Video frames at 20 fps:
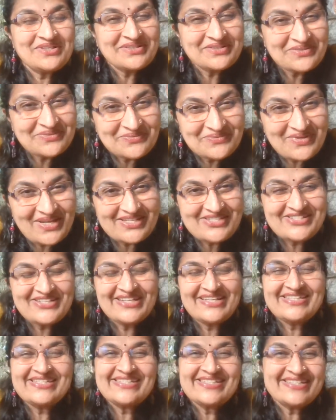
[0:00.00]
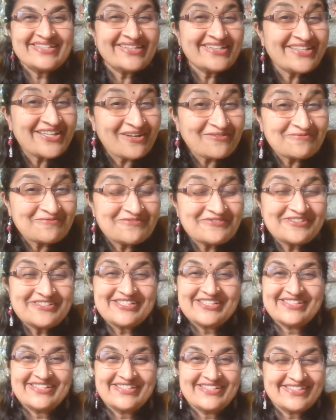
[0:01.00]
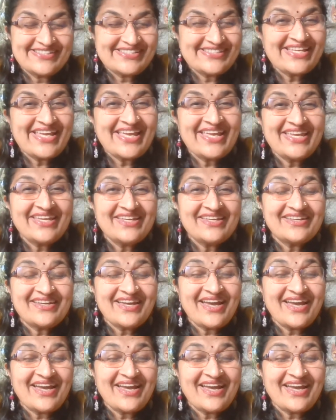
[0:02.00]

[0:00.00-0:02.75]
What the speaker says: congratulated her and comforted her, saying,